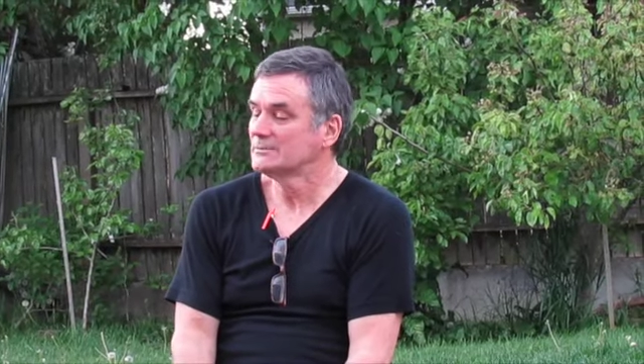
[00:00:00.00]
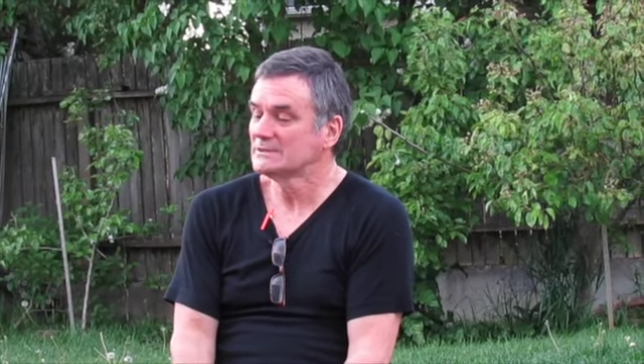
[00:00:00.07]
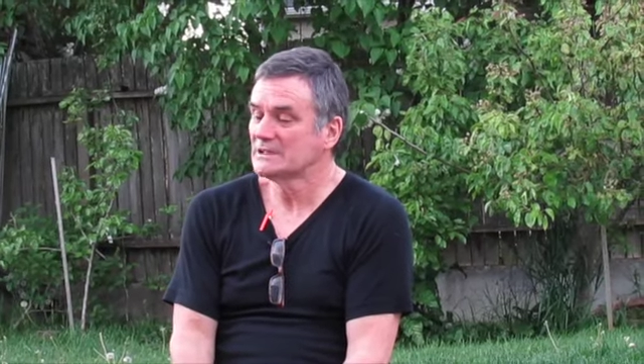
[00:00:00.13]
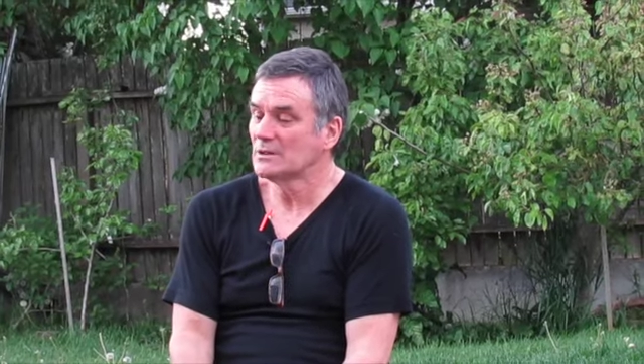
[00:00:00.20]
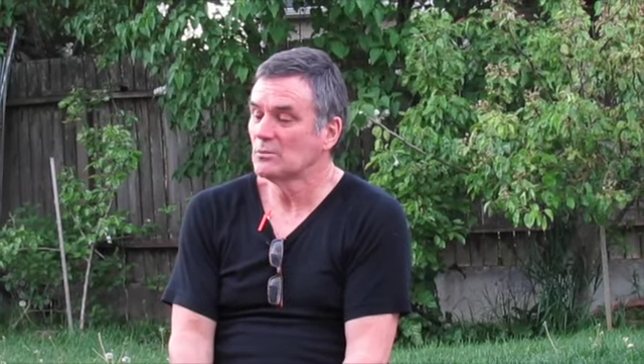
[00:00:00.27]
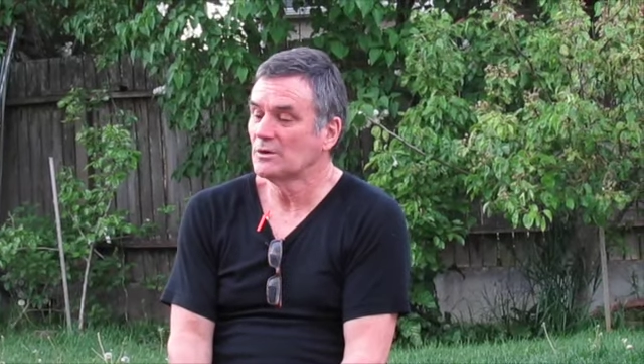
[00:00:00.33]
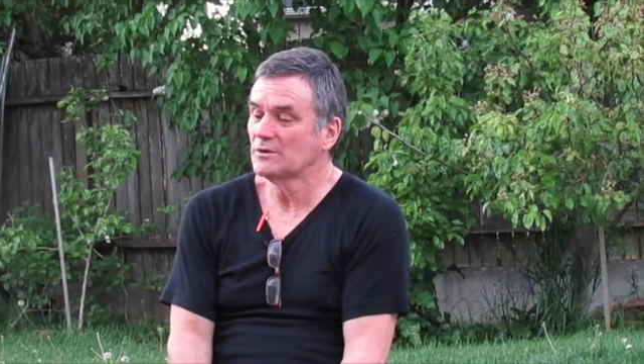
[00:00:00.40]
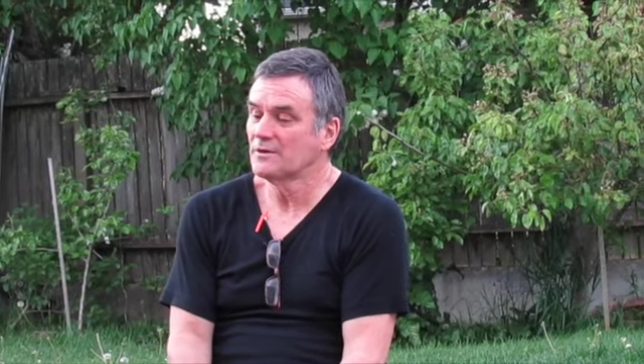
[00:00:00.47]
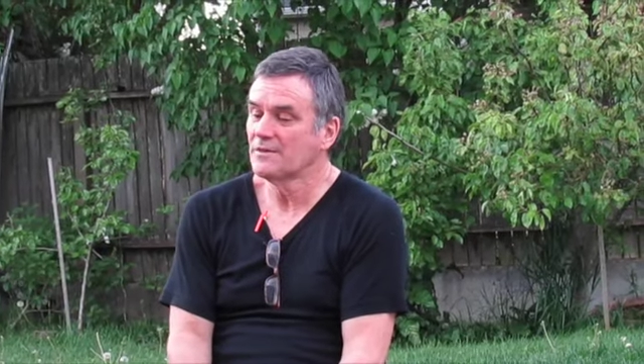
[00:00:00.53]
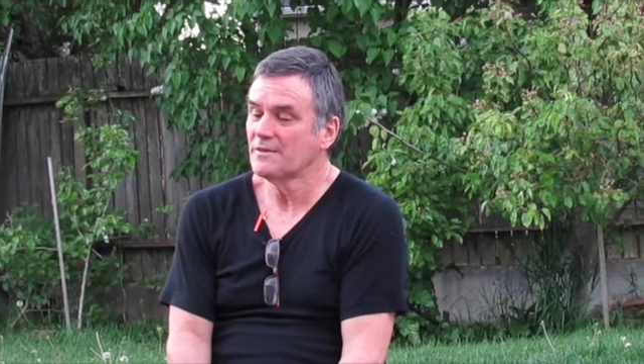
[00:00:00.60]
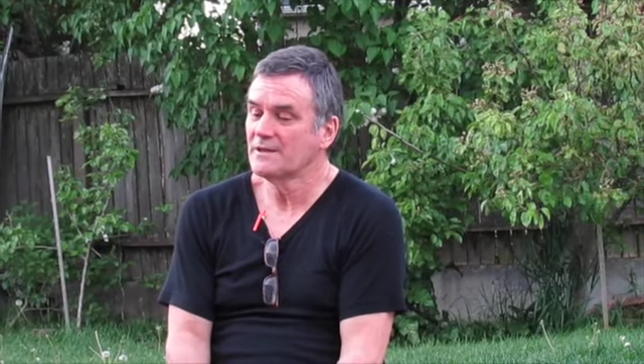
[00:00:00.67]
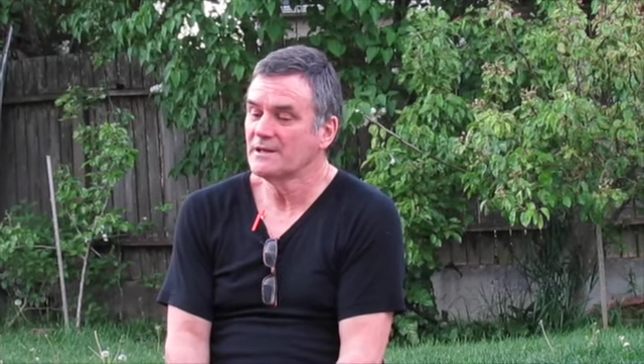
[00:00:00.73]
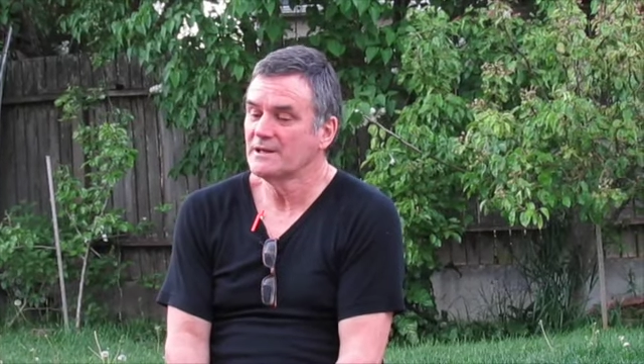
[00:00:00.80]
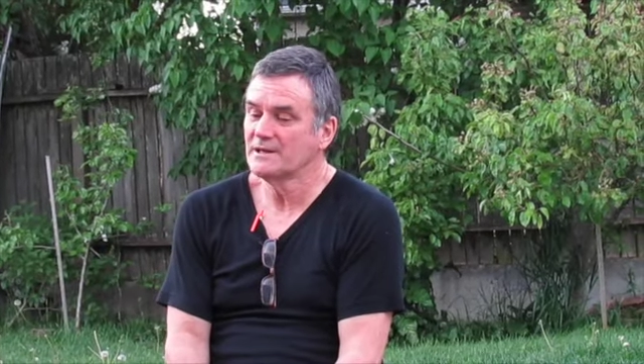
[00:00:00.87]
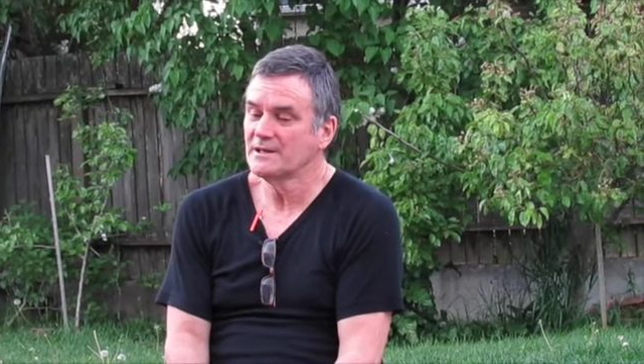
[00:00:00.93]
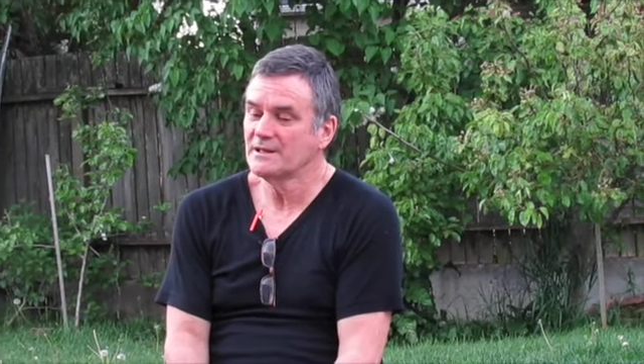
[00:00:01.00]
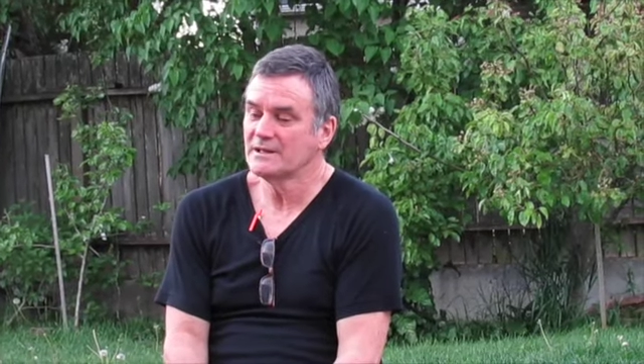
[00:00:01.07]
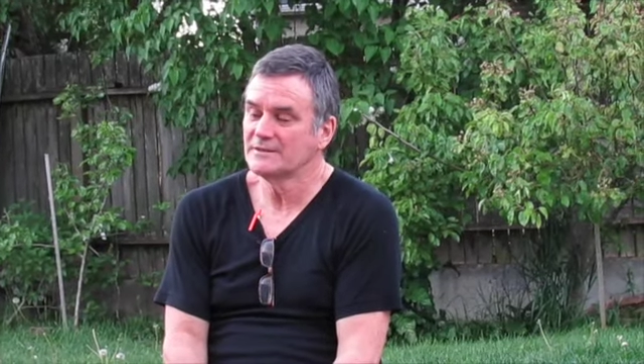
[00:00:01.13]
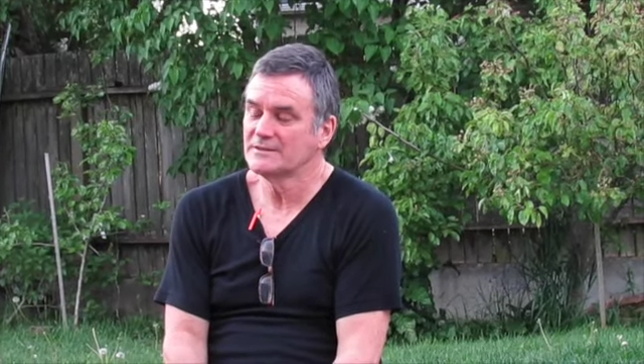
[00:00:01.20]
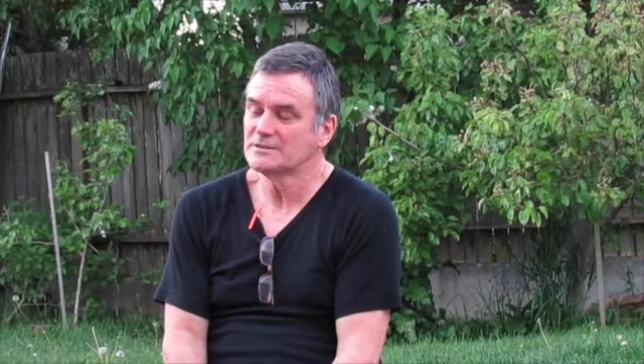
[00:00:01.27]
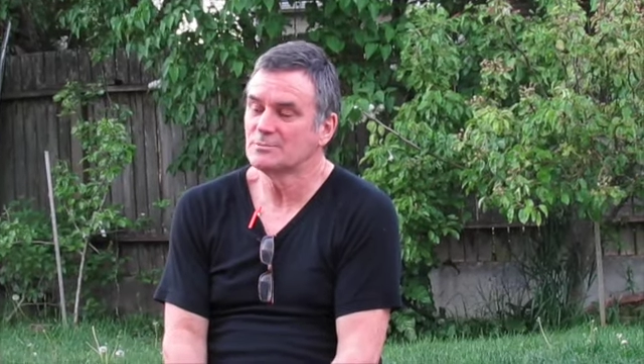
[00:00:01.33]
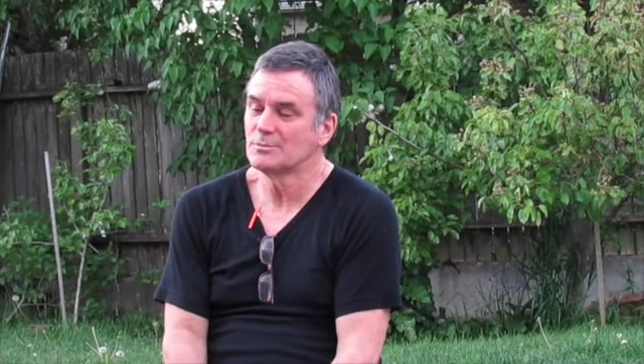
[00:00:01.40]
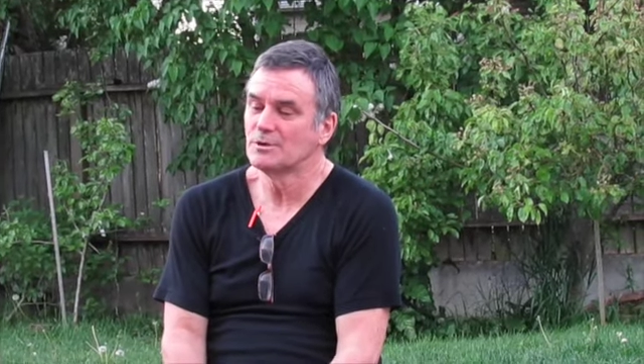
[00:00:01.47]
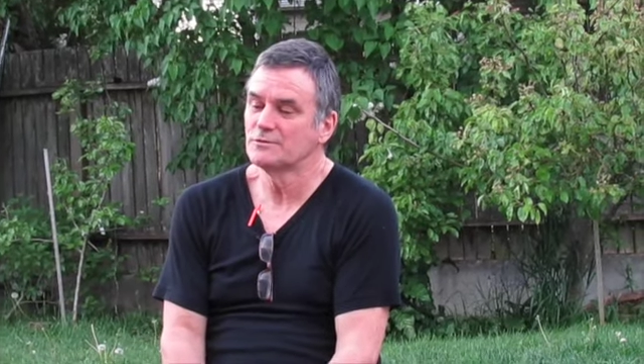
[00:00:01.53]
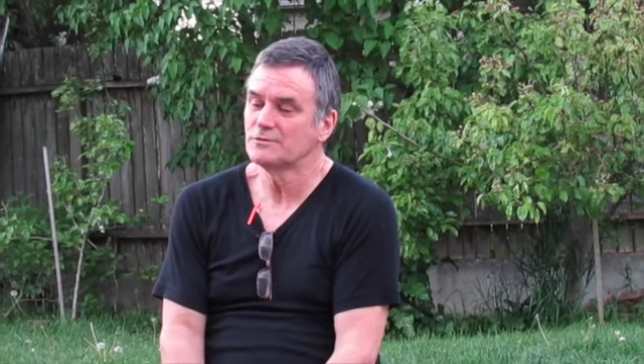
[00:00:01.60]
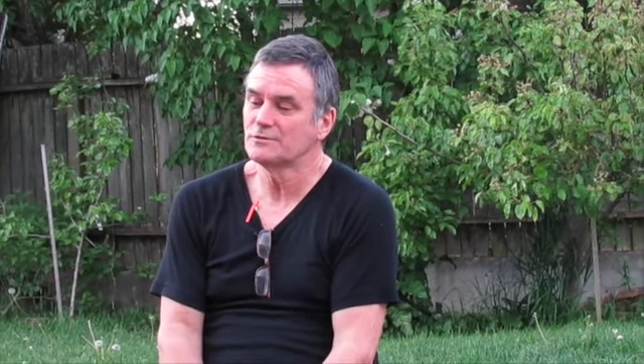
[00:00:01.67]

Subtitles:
They want it there, and there's moves